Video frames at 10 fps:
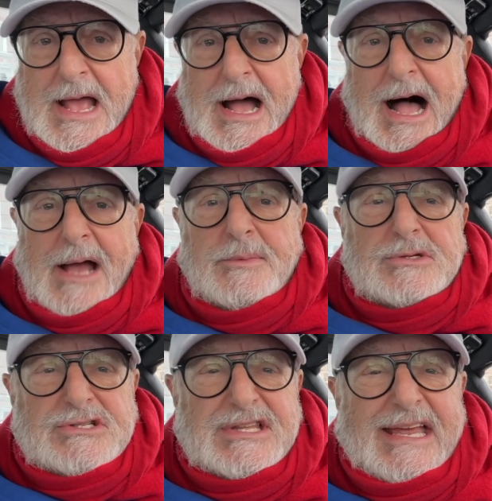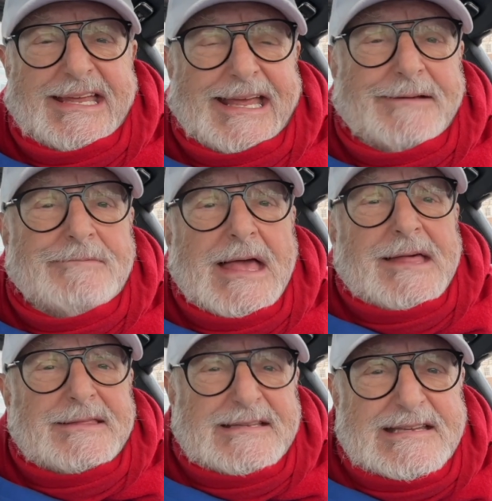I was thinking,
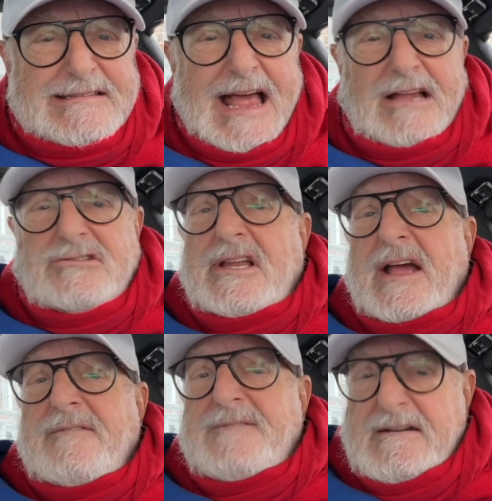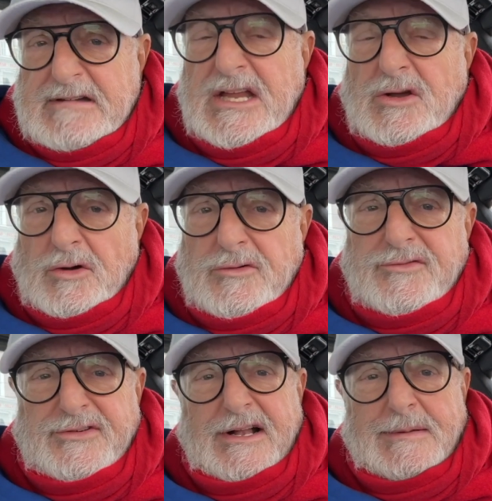this is actually a very good
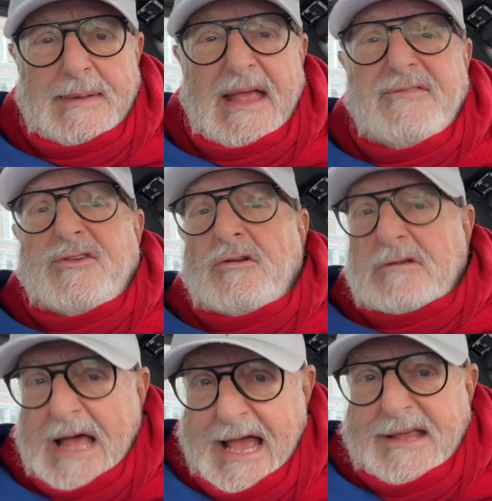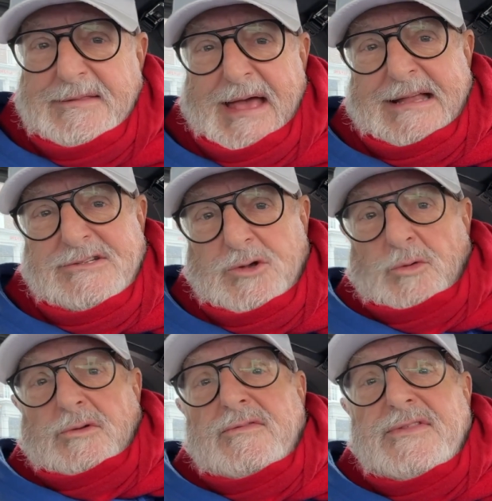film if you like that
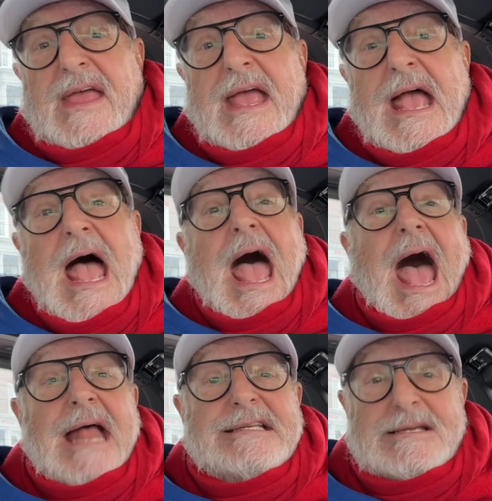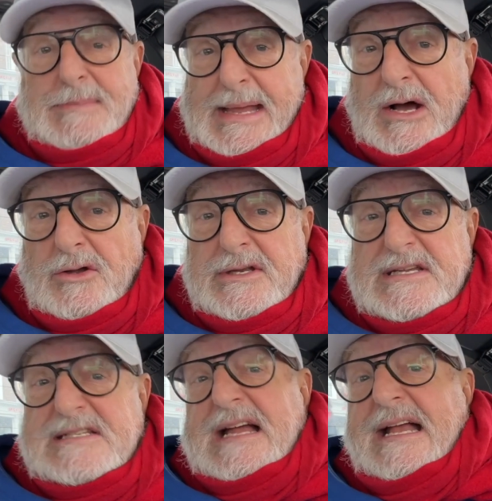sort of thing, and to be
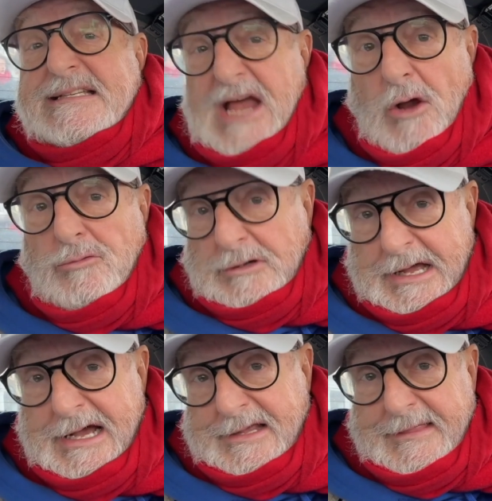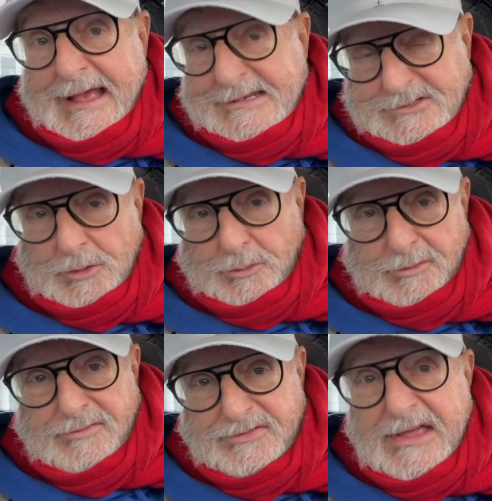honest, I don't like that sort
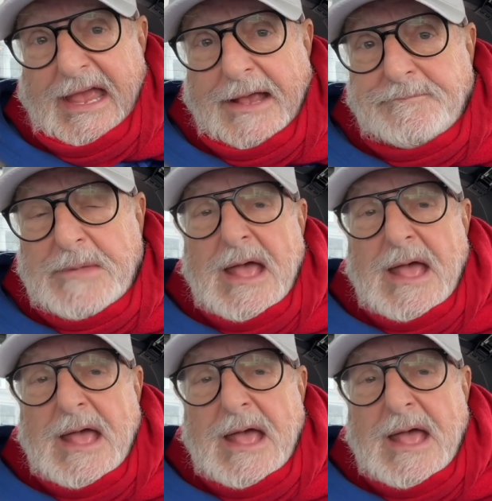of thing.